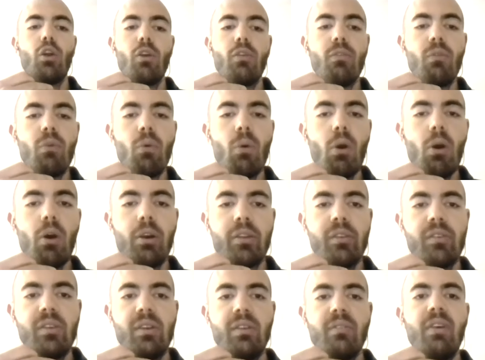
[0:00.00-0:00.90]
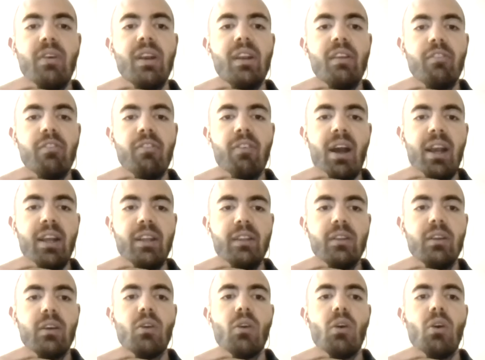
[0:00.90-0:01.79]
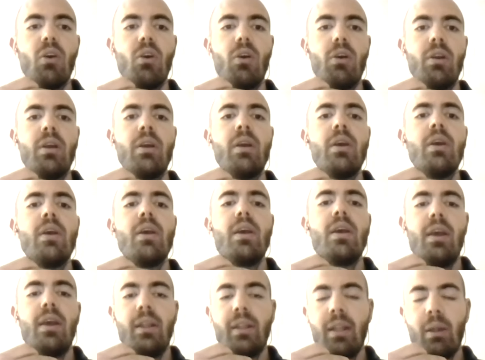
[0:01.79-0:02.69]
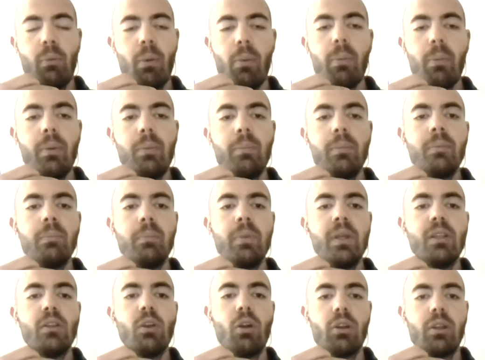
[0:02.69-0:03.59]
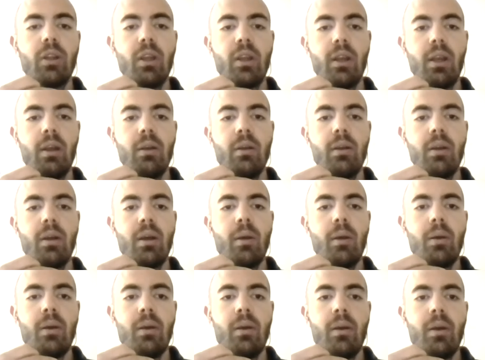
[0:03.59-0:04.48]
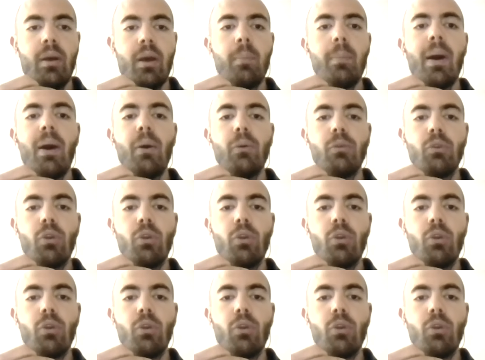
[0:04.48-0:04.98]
of works in verifying the core, and I will be talking about